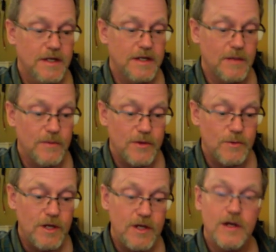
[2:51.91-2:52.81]
Number
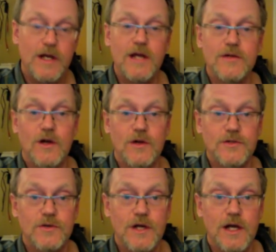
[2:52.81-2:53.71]
three, you can
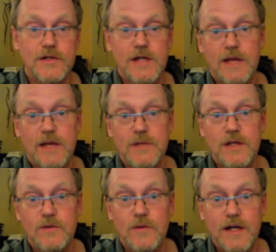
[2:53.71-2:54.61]
also contact me
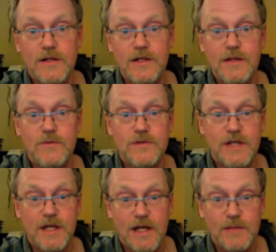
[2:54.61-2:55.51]
directly. Once
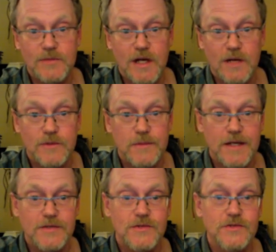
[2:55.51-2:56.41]
again, I'm Tom
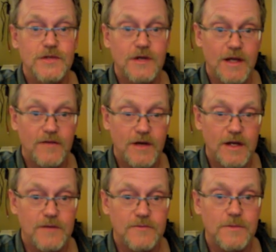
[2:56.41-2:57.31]
DeMasters. I'll have my
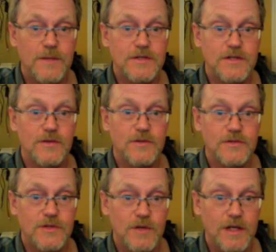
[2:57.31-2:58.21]
information here on the
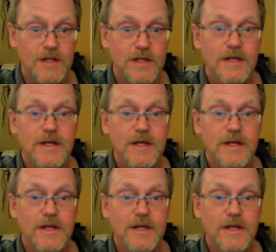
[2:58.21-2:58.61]
screen.